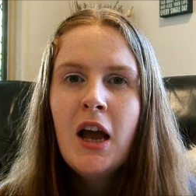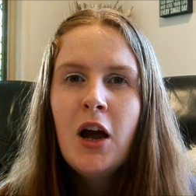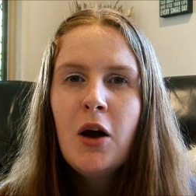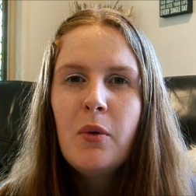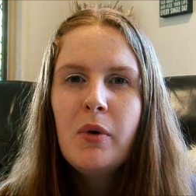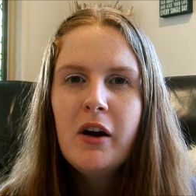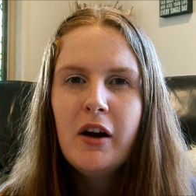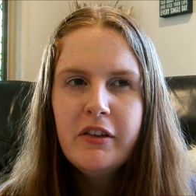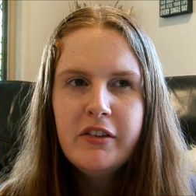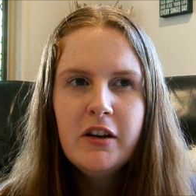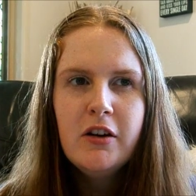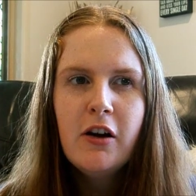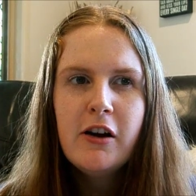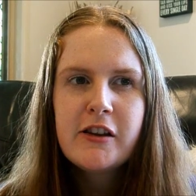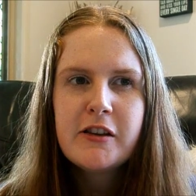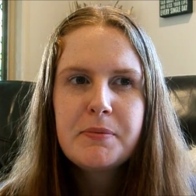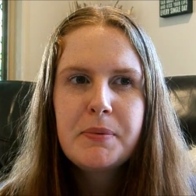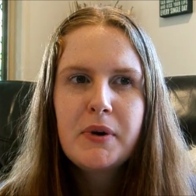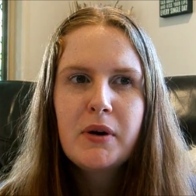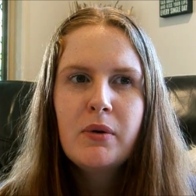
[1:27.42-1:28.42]
When I was in
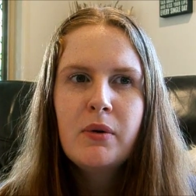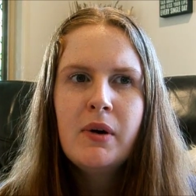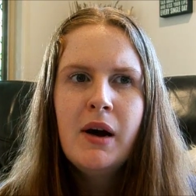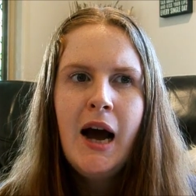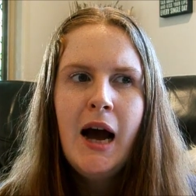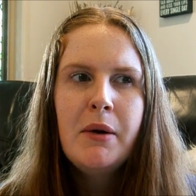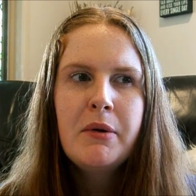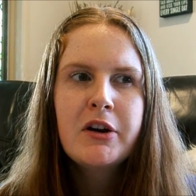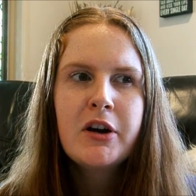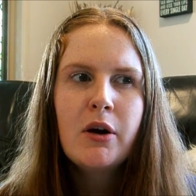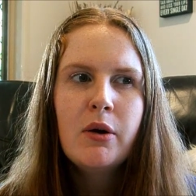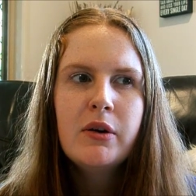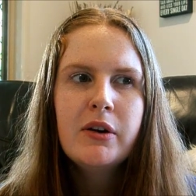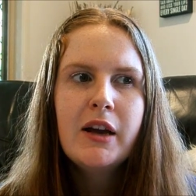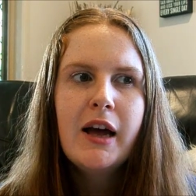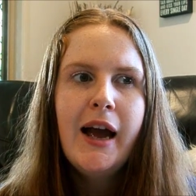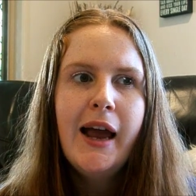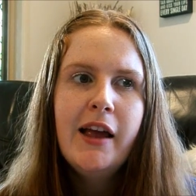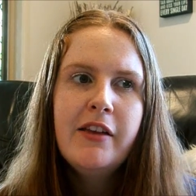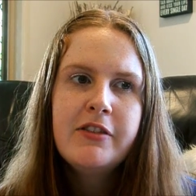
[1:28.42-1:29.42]
hospital, I would go and
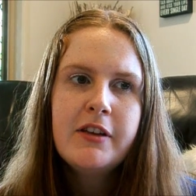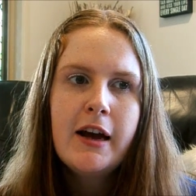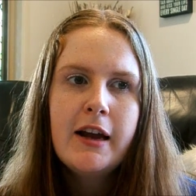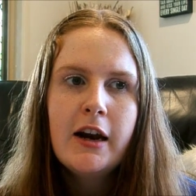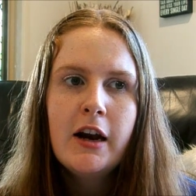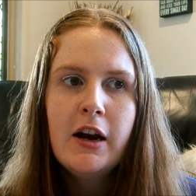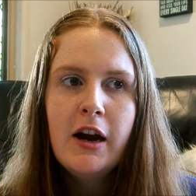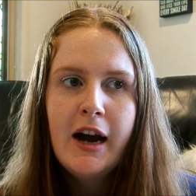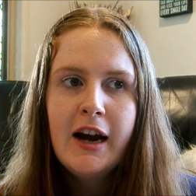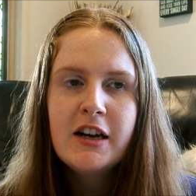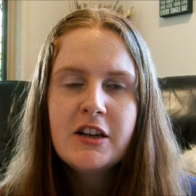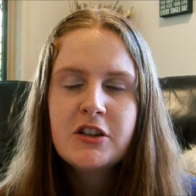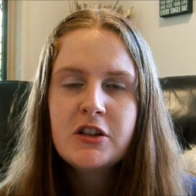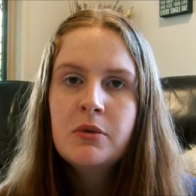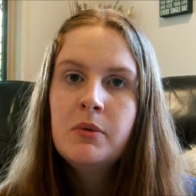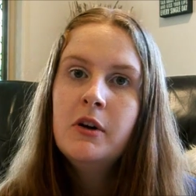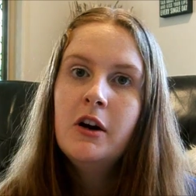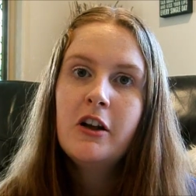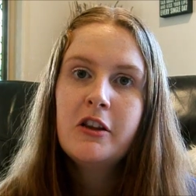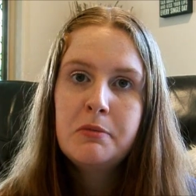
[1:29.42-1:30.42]
lie outside at night,
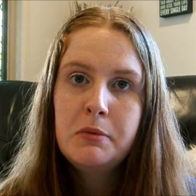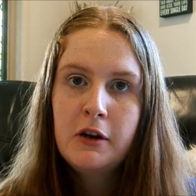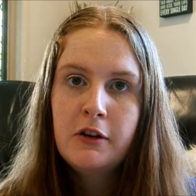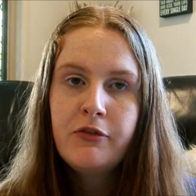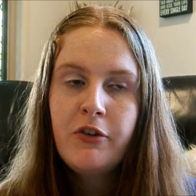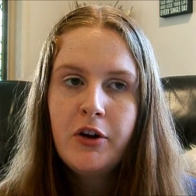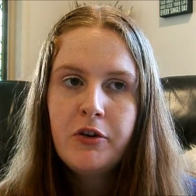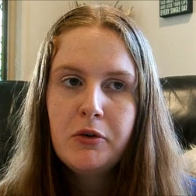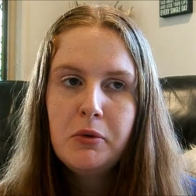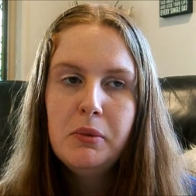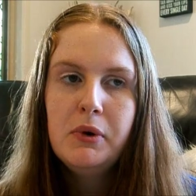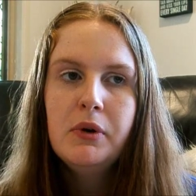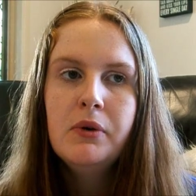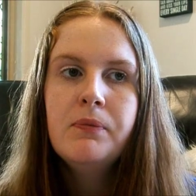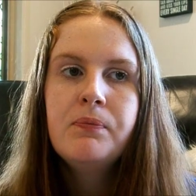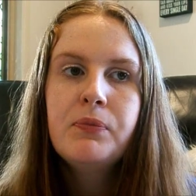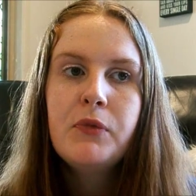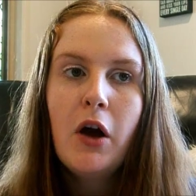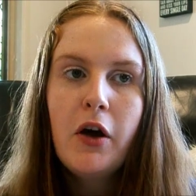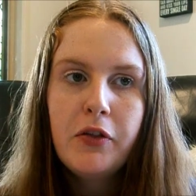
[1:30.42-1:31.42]
when I was most vulnerable,
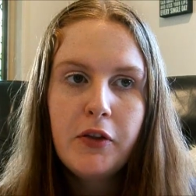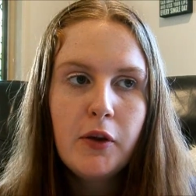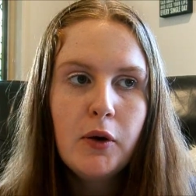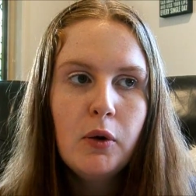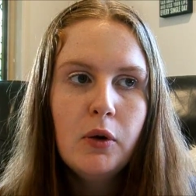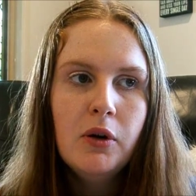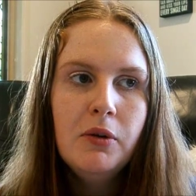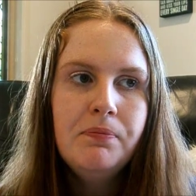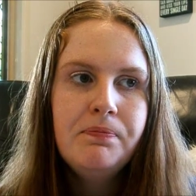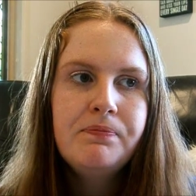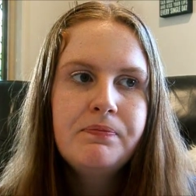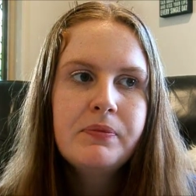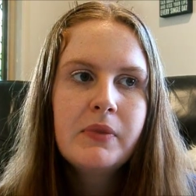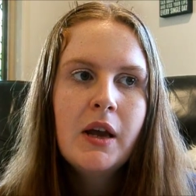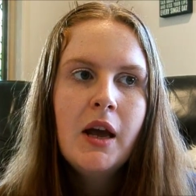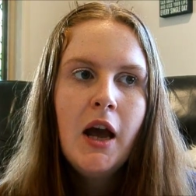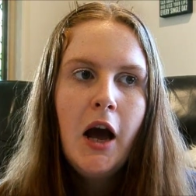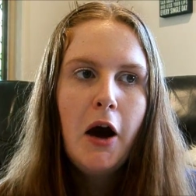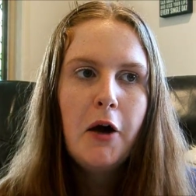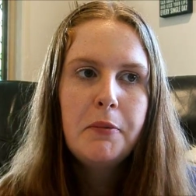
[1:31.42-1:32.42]
on the lawn.
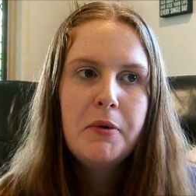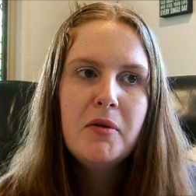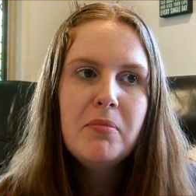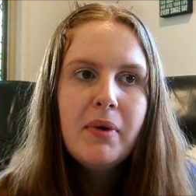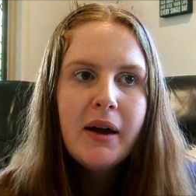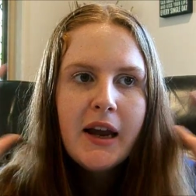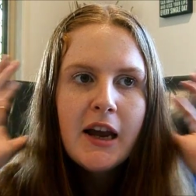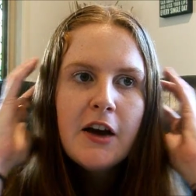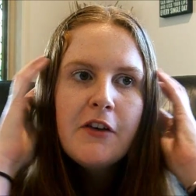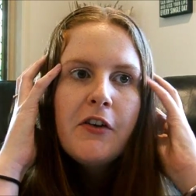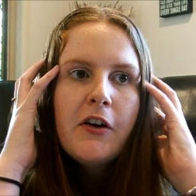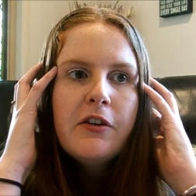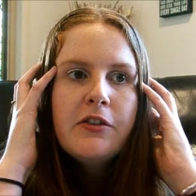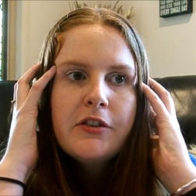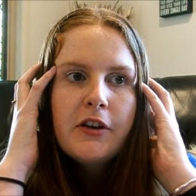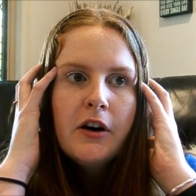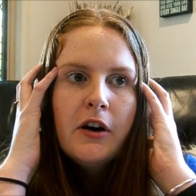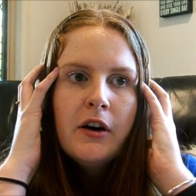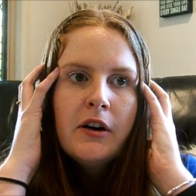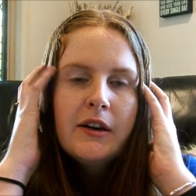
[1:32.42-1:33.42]
I'd put my earphones
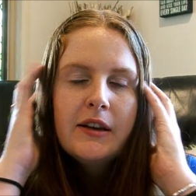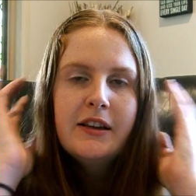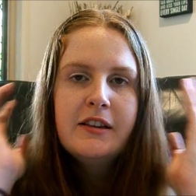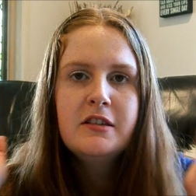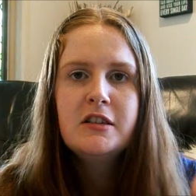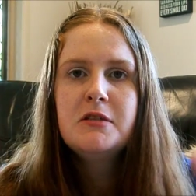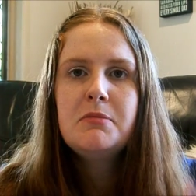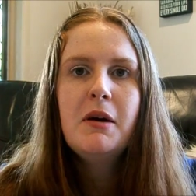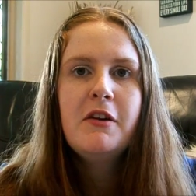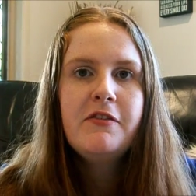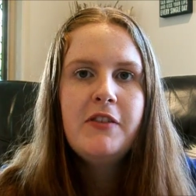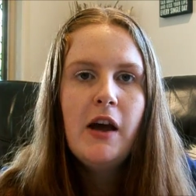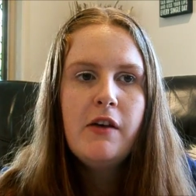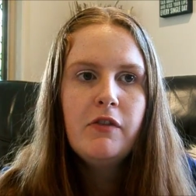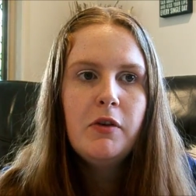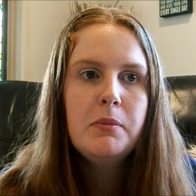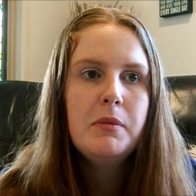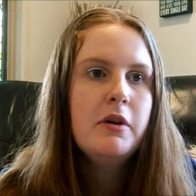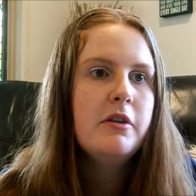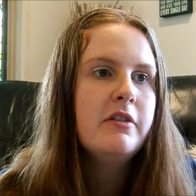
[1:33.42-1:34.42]
on, listen to my
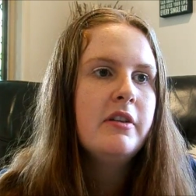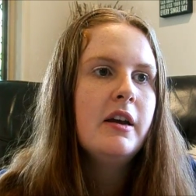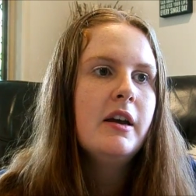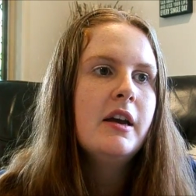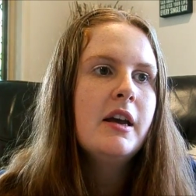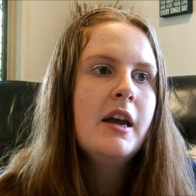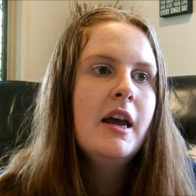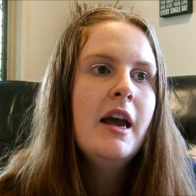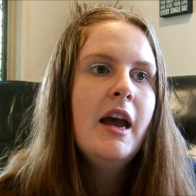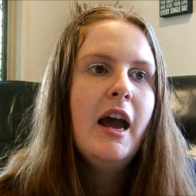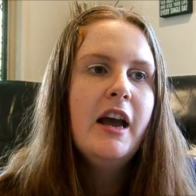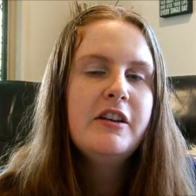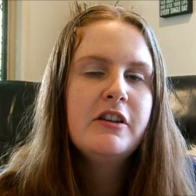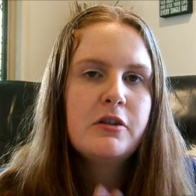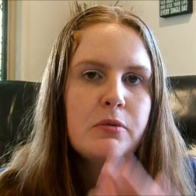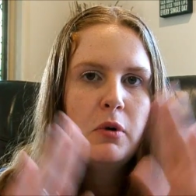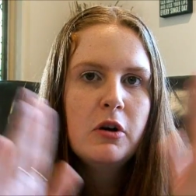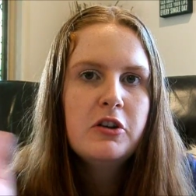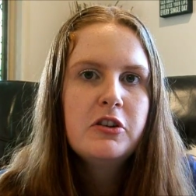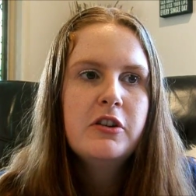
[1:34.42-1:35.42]
favourite music, and
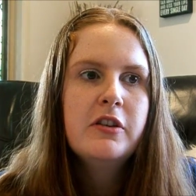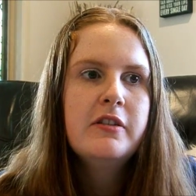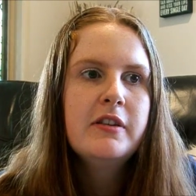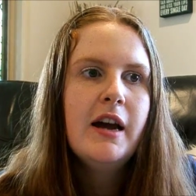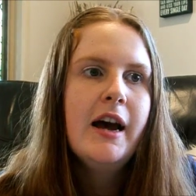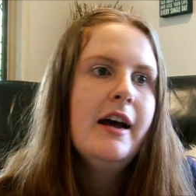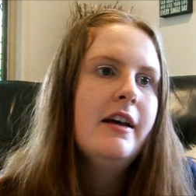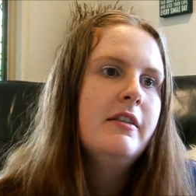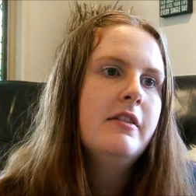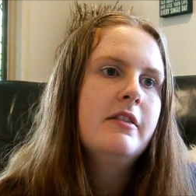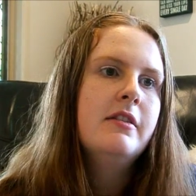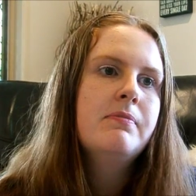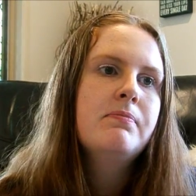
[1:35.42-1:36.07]
just watch the stars.